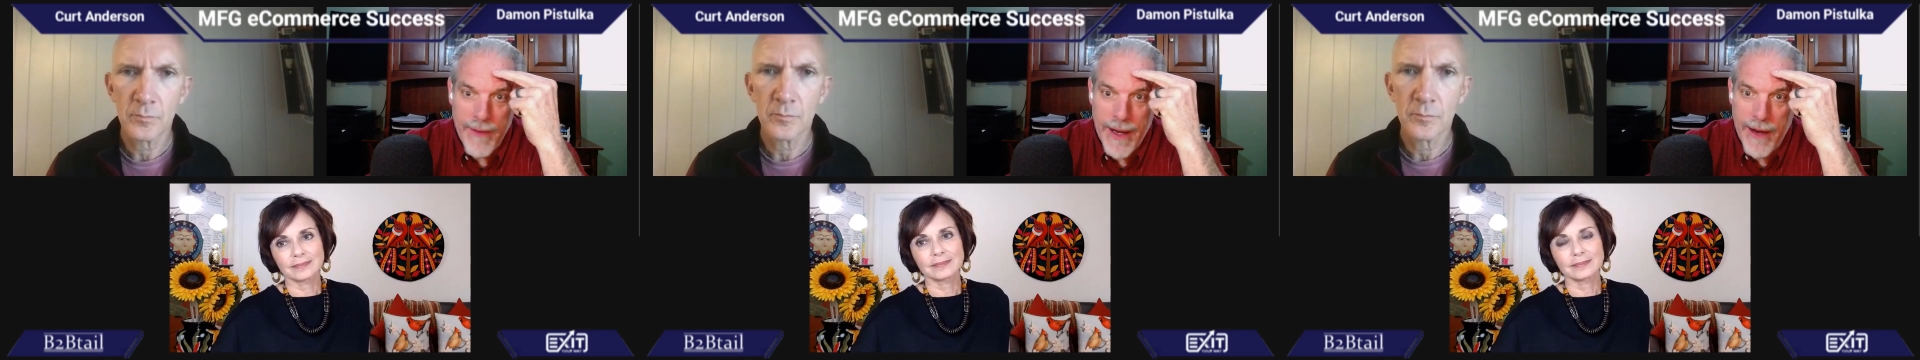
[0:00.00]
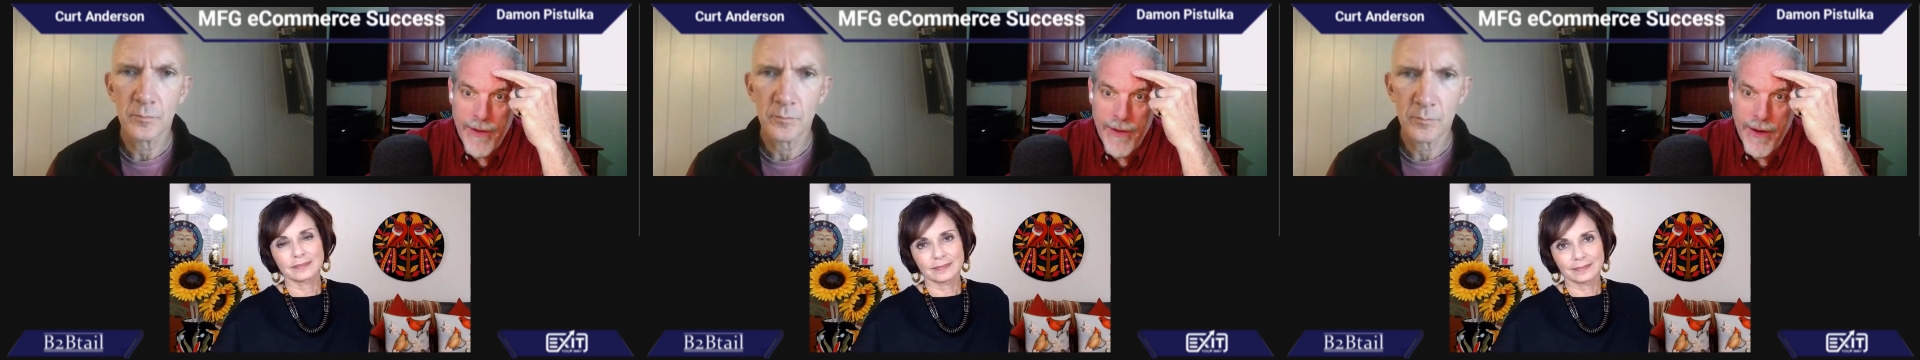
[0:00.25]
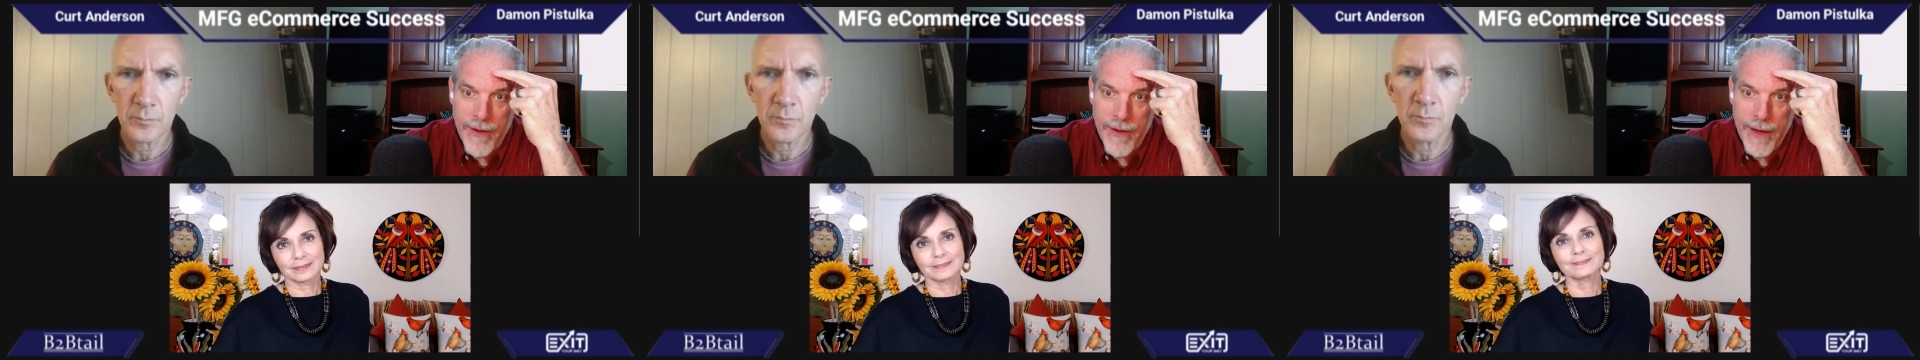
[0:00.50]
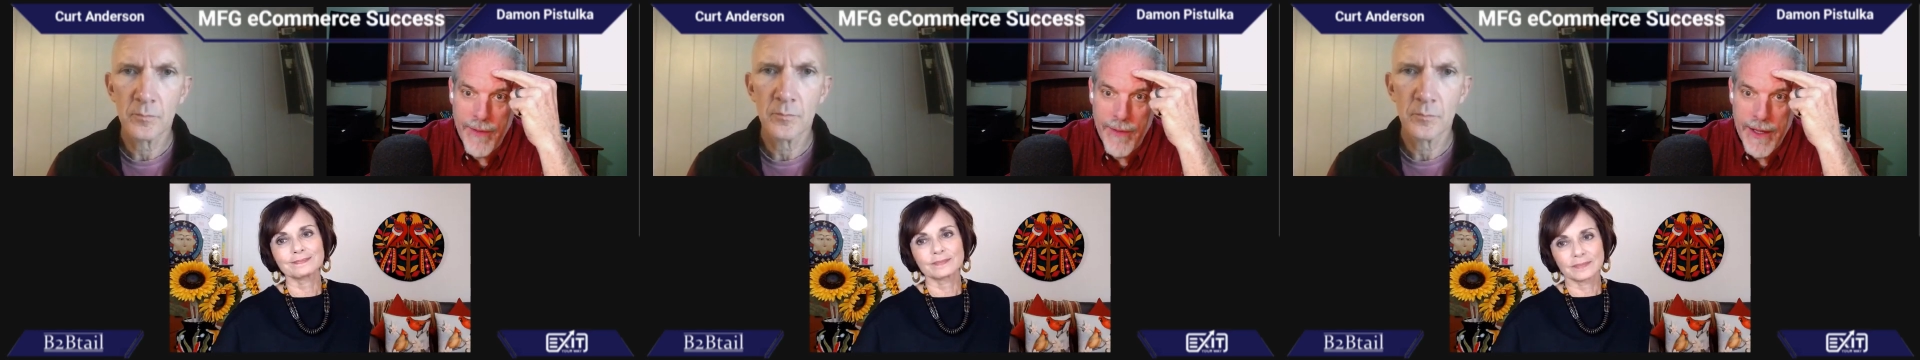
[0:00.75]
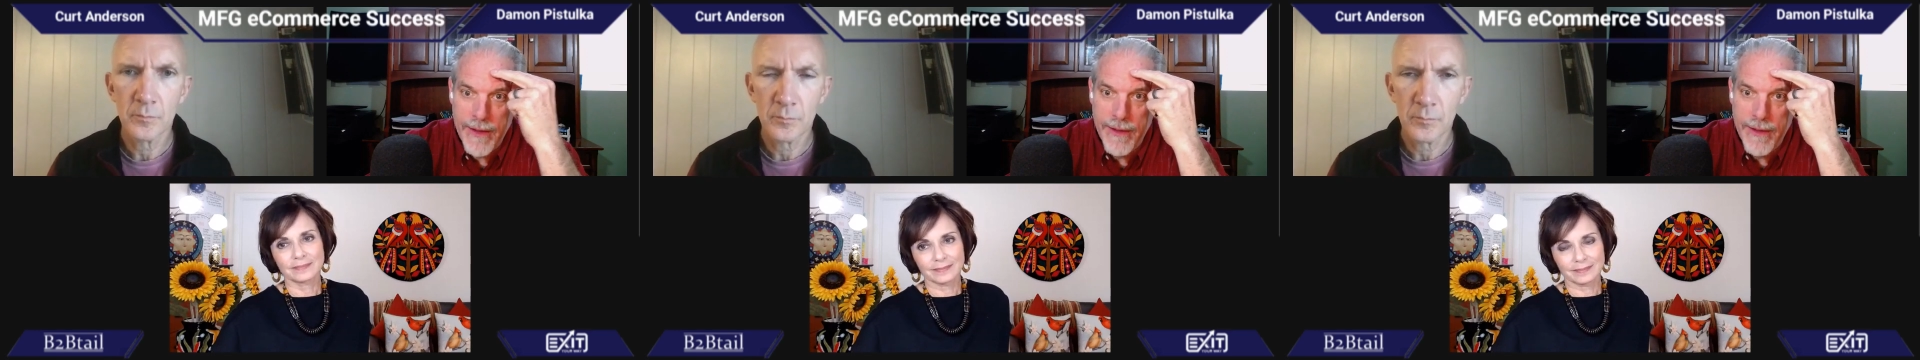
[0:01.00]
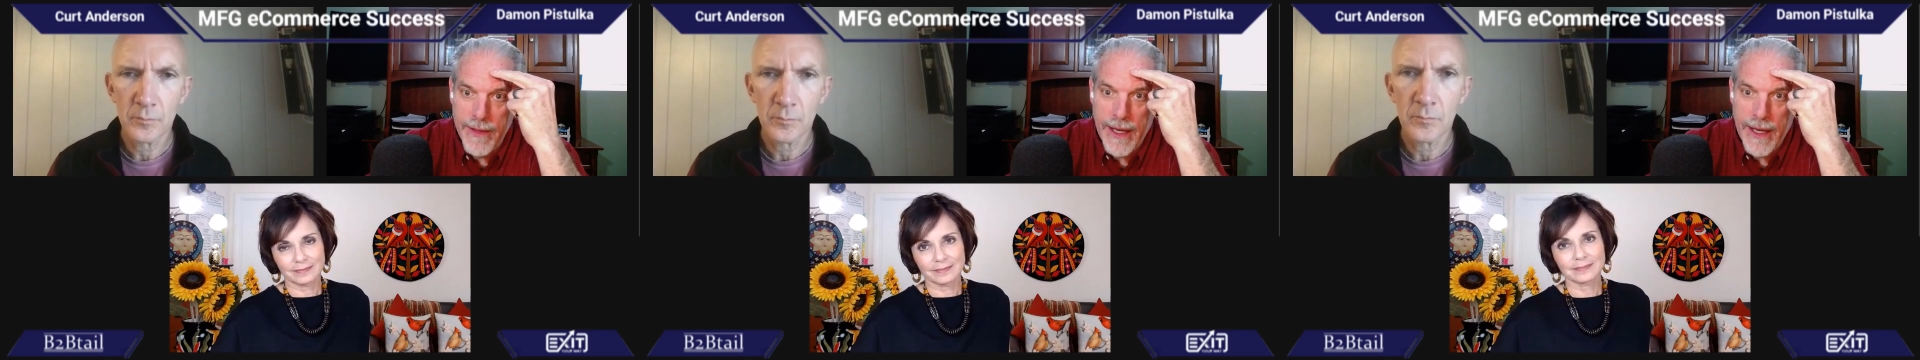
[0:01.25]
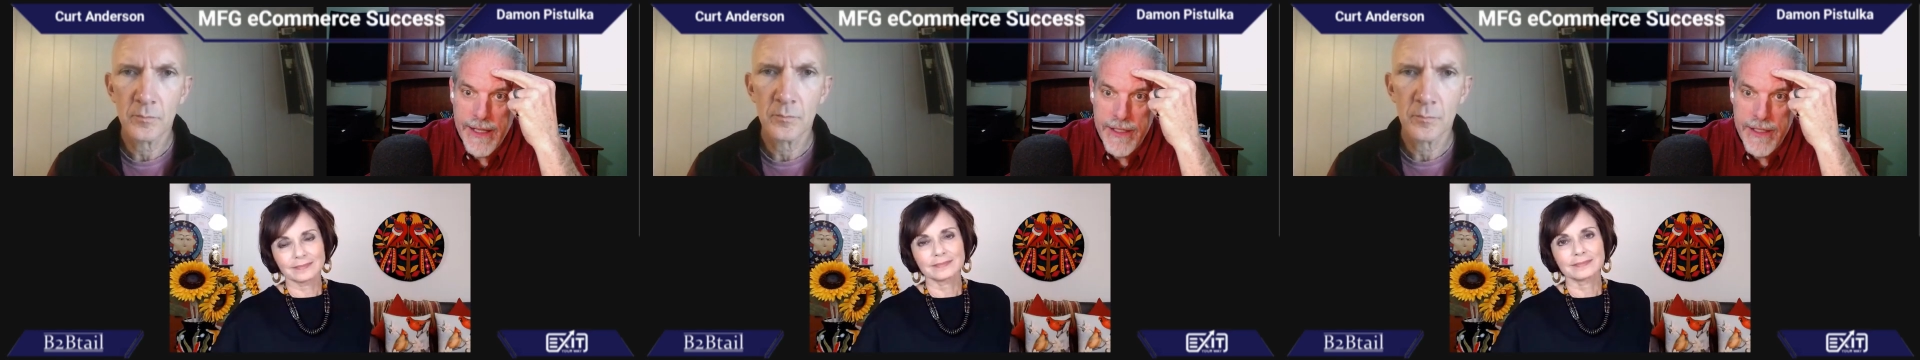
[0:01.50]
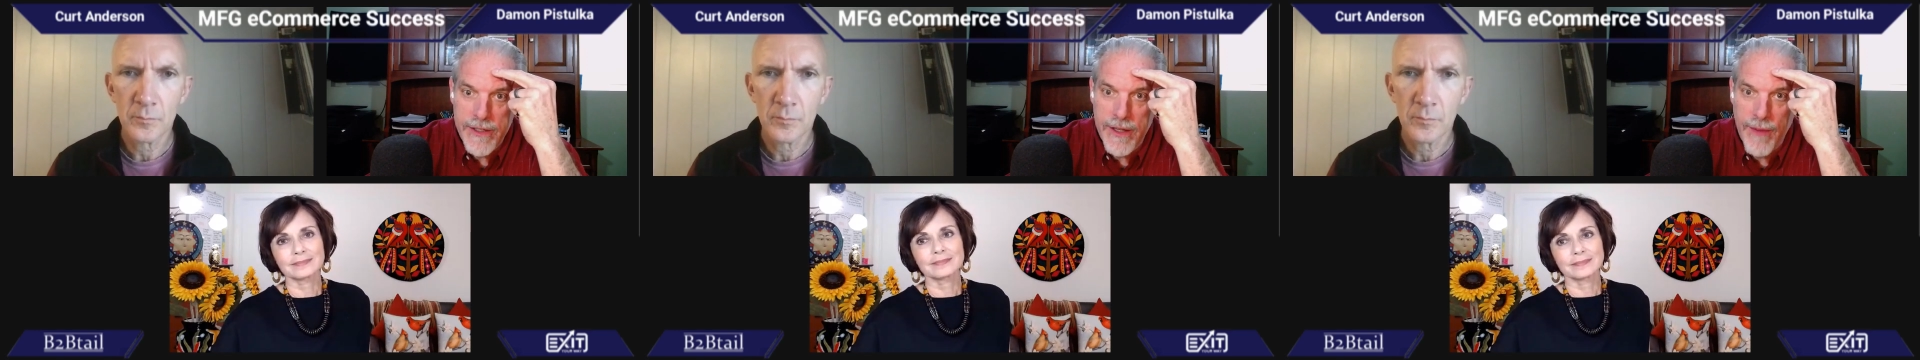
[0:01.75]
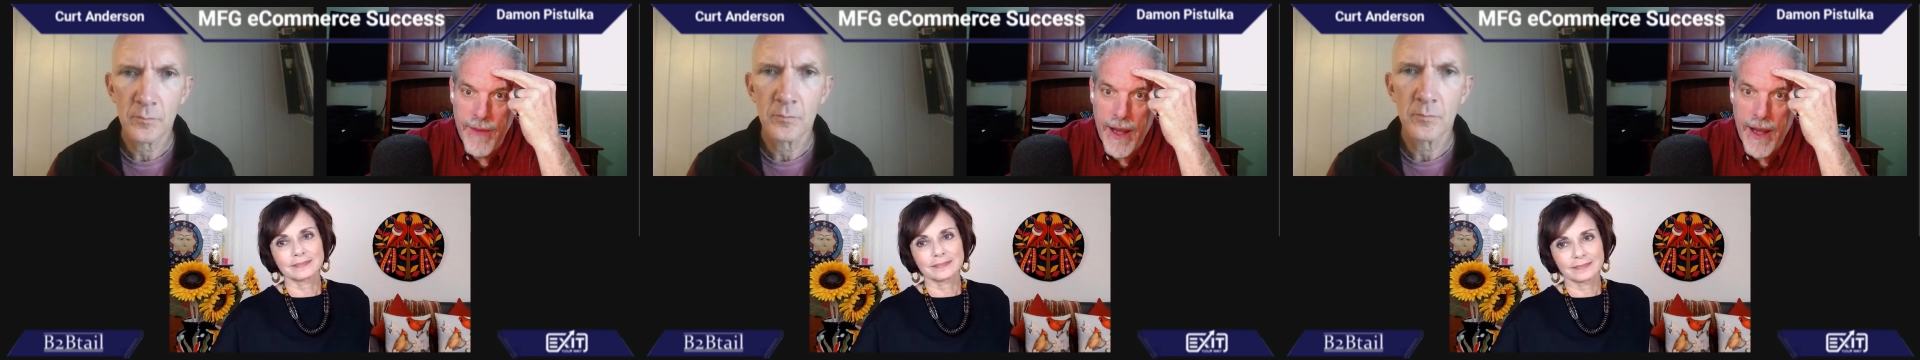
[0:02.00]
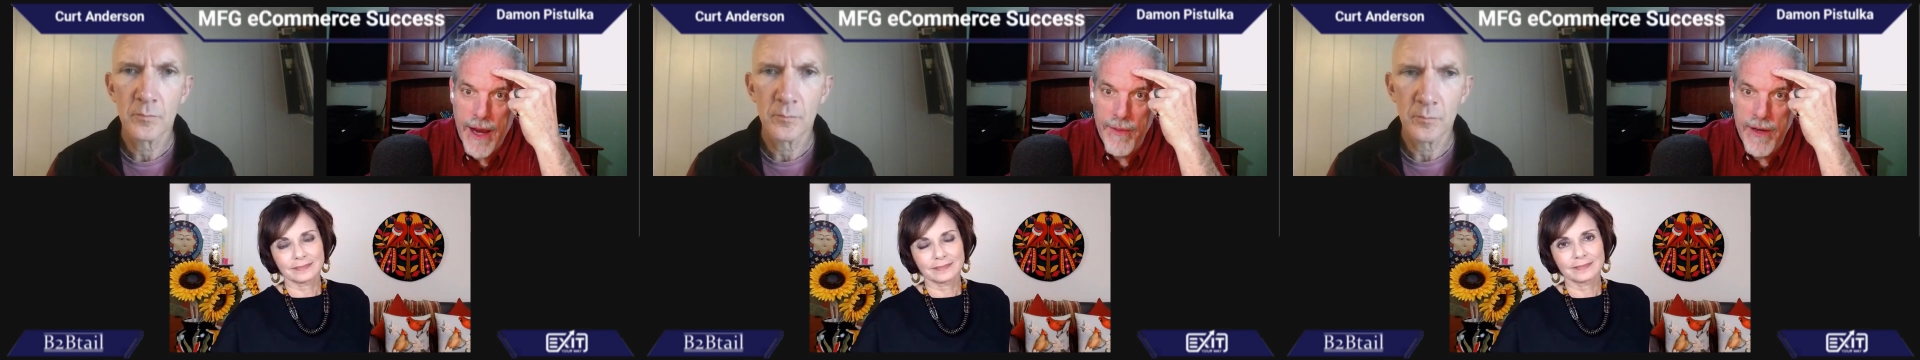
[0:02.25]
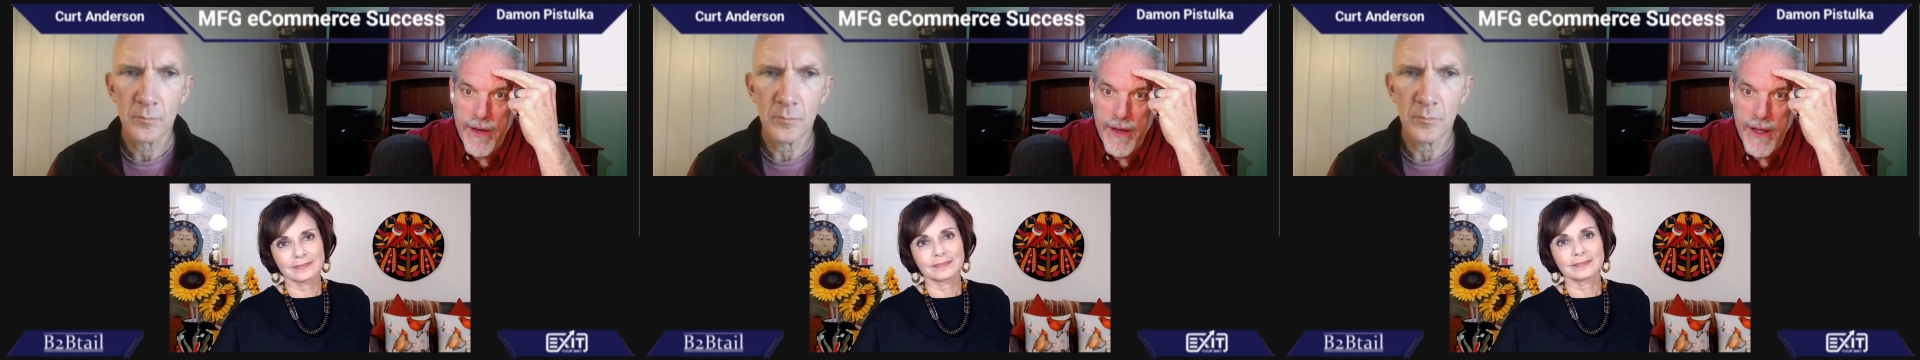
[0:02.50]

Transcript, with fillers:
Speaker 1: I don't care what anybody thinks. There's going to be hybrid mm